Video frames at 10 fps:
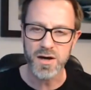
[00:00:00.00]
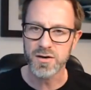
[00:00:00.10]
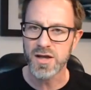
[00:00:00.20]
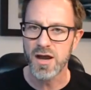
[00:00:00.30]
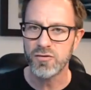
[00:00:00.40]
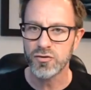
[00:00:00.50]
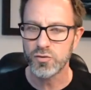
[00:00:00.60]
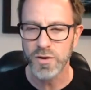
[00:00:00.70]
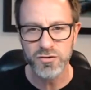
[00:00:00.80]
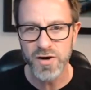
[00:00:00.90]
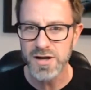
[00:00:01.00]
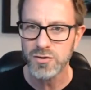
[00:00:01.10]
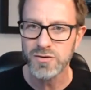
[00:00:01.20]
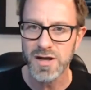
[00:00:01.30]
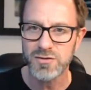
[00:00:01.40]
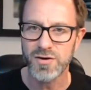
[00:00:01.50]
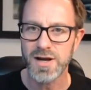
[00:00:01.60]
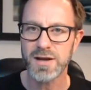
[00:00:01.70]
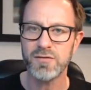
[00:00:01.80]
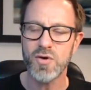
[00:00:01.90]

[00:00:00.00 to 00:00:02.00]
I don't care if you're swing trading or day trading.